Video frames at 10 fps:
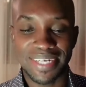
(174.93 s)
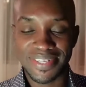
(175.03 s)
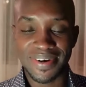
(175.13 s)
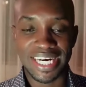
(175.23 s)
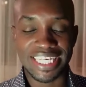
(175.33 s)

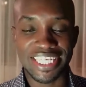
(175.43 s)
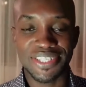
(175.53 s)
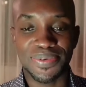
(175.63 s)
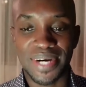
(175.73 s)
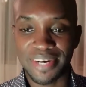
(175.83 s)

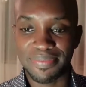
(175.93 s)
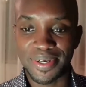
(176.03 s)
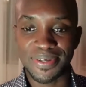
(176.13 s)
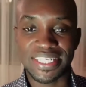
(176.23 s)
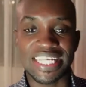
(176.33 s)

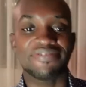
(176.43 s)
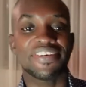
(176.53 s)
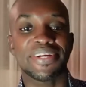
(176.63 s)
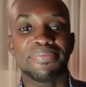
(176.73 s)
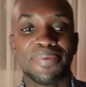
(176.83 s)
Because that's
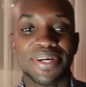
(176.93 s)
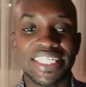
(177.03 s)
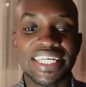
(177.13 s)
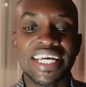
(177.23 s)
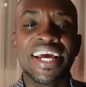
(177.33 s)
very
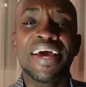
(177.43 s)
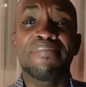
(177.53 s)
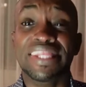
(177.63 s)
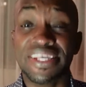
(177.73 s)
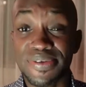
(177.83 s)
important.
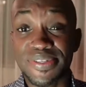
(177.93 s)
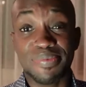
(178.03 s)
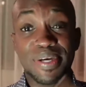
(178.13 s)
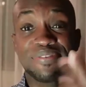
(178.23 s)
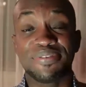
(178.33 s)
But thank you
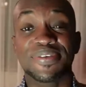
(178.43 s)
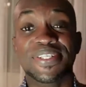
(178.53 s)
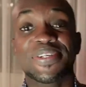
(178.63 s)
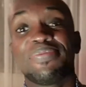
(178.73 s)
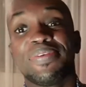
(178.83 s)
so much for
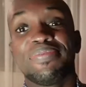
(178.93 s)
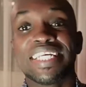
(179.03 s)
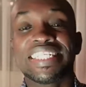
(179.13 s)
stopping by.